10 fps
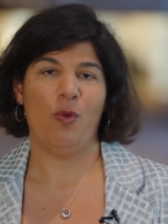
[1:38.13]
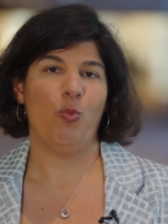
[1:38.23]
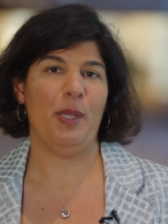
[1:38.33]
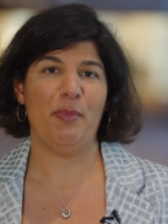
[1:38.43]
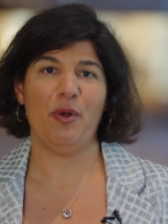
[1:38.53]

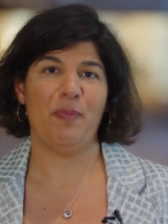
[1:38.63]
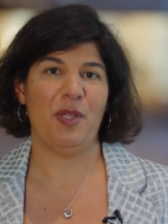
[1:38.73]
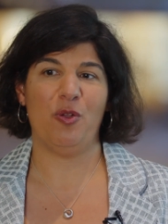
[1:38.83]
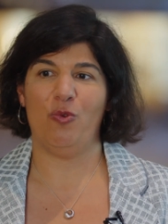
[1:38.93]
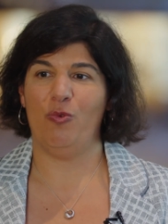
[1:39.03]
Women are
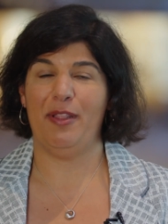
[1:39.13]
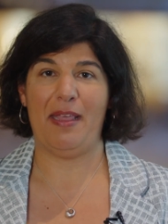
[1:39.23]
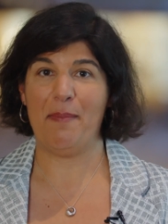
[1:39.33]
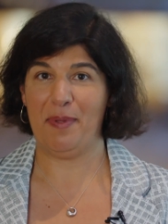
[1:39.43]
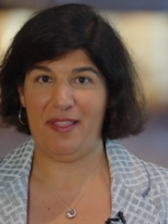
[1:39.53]
built with
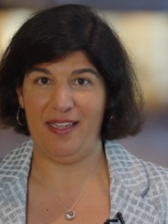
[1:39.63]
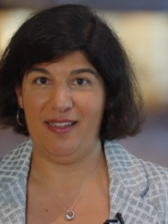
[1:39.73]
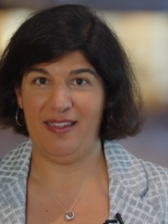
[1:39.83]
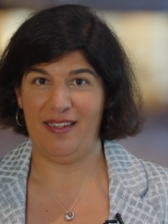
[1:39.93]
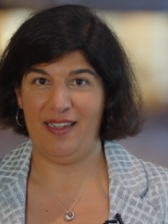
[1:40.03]
empathy,
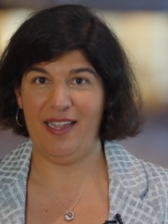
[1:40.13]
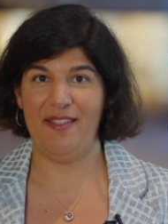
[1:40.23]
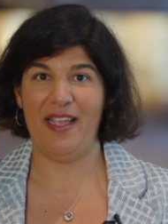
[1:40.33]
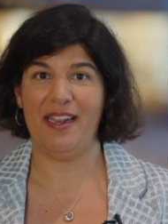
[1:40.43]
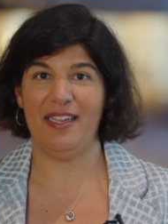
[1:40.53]
and that